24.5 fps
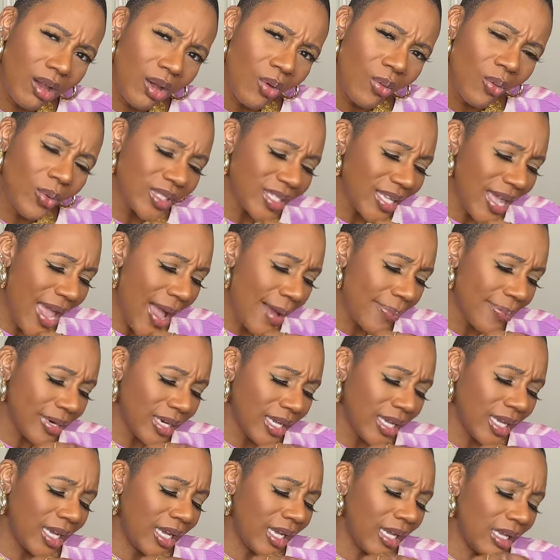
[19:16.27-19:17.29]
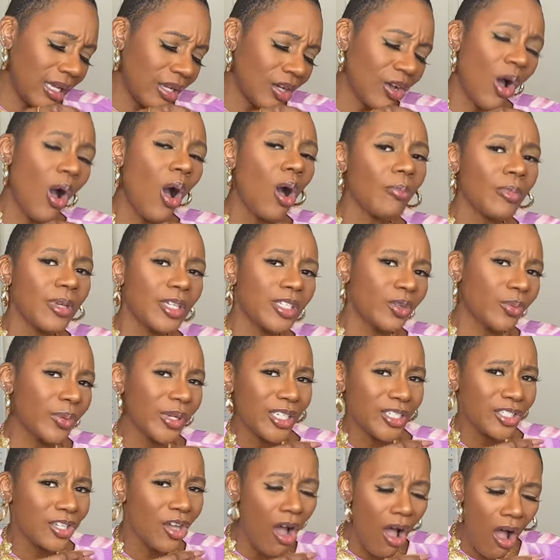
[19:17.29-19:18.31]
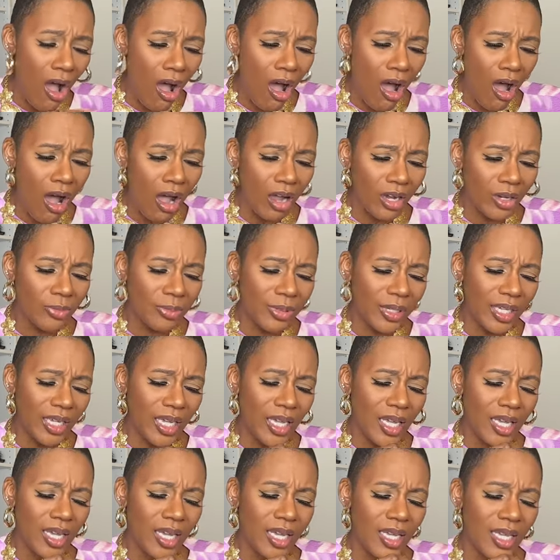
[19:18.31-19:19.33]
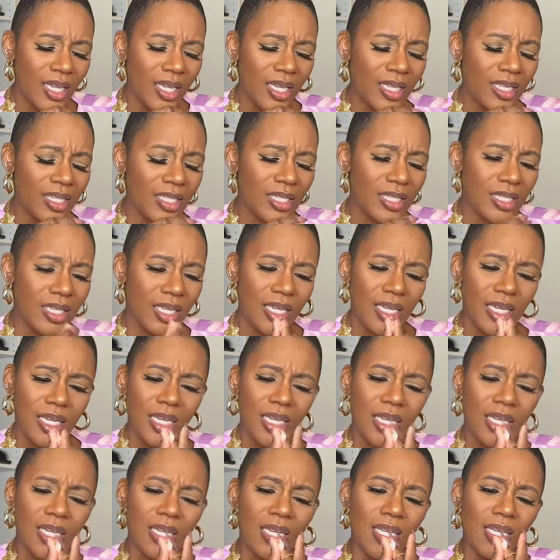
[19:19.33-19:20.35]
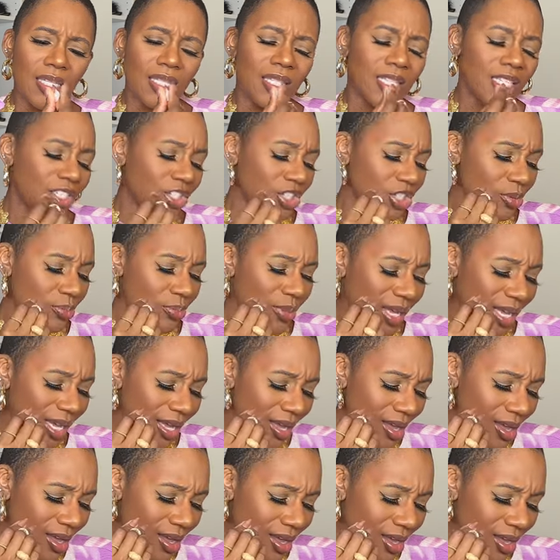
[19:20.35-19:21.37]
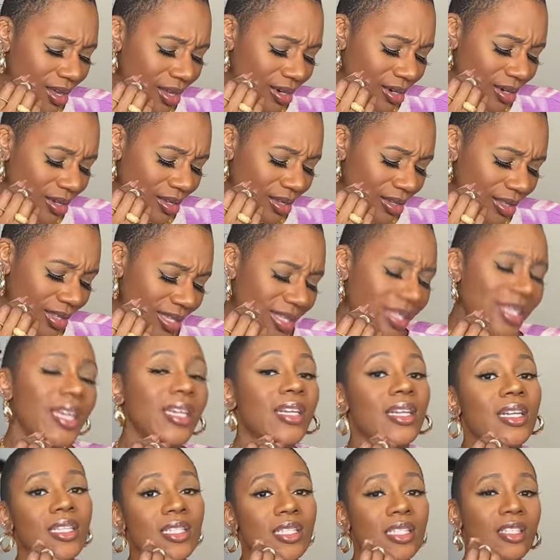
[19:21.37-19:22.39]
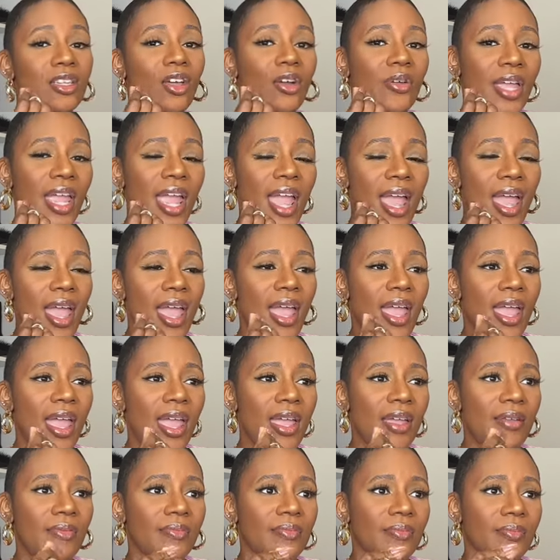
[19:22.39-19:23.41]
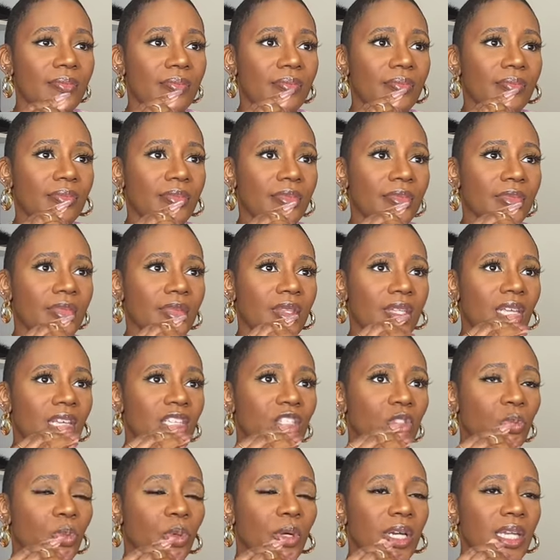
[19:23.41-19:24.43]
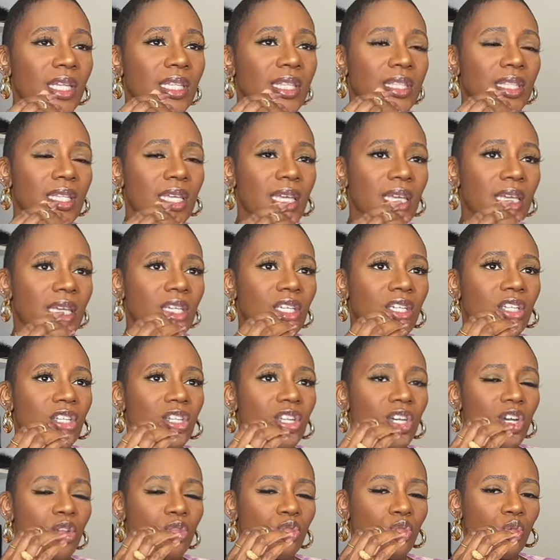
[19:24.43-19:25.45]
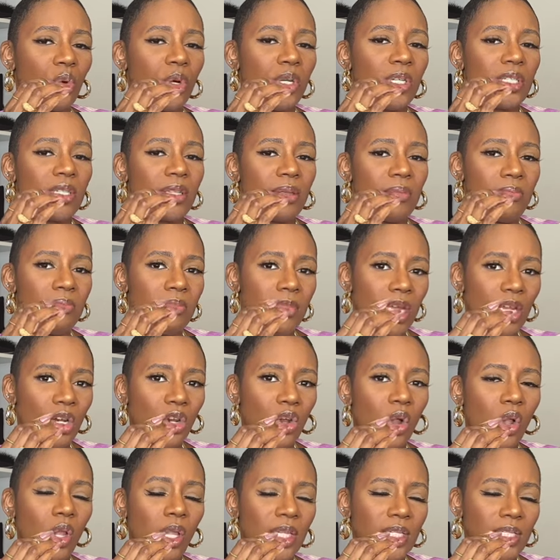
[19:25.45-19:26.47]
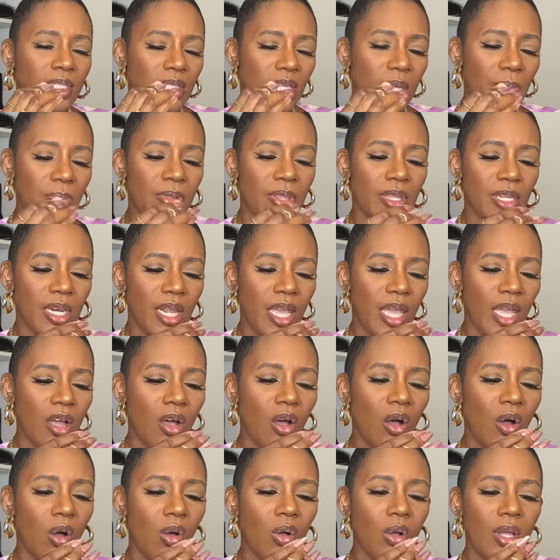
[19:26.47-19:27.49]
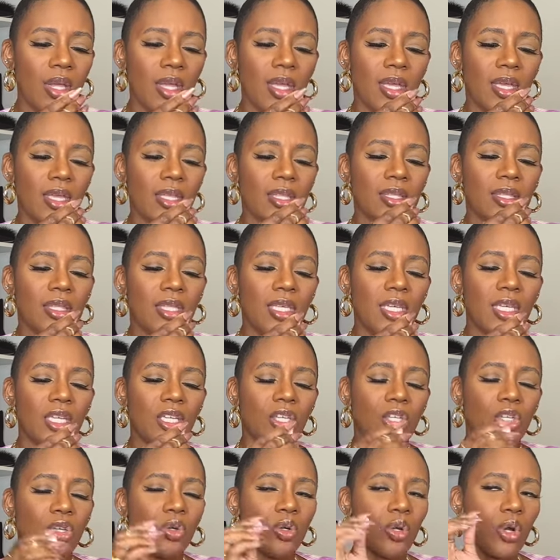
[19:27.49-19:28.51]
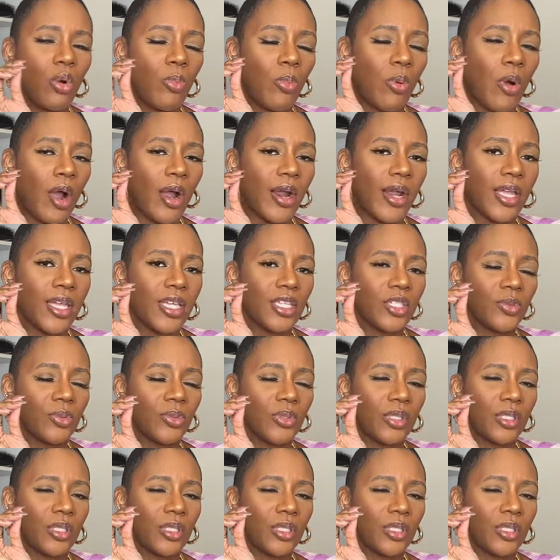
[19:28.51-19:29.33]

What's happening? Call me so we can talk, because this shouldn't be it. The thickness is okay. It's pretty thick, you know, towards the middle and tip of the nail. The cuticle part is